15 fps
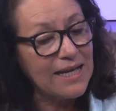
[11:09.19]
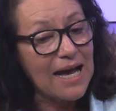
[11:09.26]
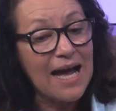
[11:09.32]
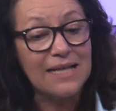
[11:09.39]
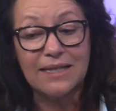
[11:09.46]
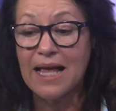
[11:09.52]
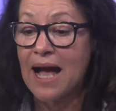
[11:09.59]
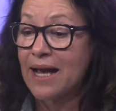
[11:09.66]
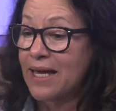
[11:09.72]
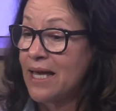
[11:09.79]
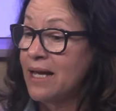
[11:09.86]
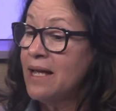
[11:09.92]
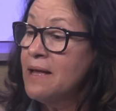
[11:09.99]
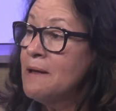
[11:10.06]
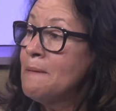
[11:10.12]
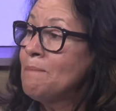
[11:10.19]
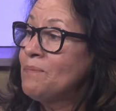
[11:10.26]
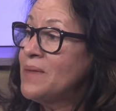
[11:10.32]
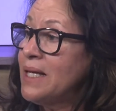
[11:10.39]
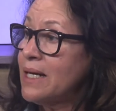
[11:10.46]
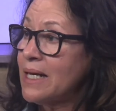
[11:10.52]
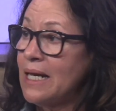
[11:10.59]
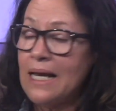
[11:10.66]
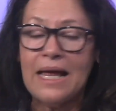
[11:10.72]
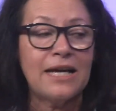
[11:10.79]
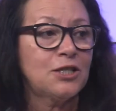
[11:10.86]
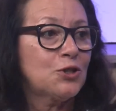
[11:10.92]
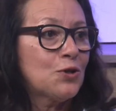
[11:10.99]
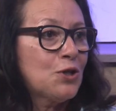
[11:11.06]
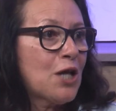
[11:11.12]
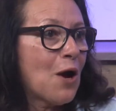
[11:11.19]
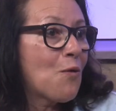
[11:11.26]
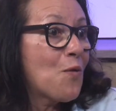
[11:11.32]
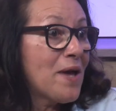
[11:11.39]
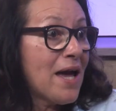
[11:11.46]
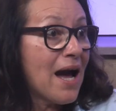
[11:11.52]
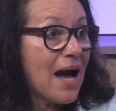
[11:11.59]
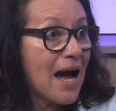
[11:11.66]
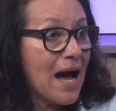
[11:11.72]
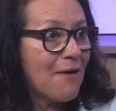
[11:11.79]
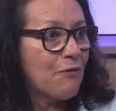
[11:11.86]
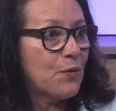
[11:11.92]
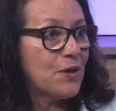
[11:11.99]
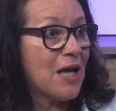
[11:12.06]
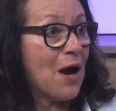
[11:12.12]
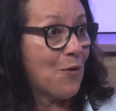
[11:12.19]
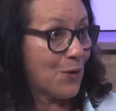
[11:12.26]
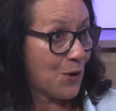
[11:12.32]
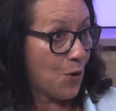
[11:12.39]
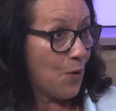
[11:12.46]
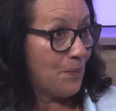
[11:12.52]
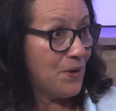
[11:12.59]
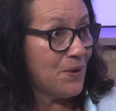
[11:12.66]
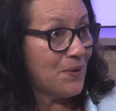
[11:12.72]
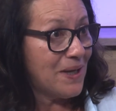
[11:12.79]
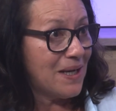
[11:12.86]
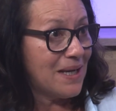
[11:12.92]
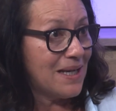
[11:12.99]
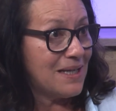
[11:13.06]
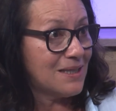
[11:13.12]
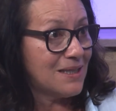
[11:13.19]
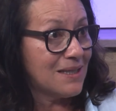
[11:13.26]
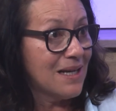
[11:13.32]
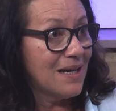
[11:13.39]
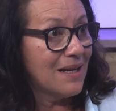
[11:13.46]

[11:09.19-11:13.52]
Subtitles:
attacking the relation that we have with our communities,